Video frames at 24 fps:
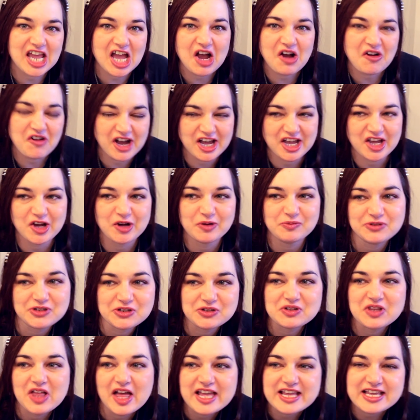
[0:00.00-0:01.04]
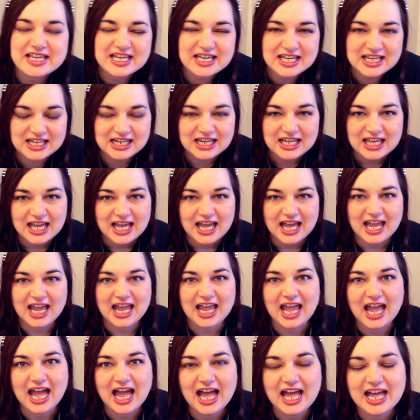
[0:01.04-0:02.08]
I hope you like it,
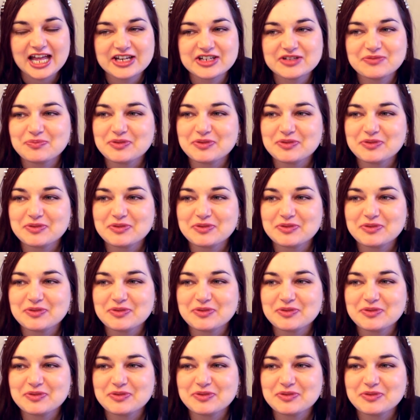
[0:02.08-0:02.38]
and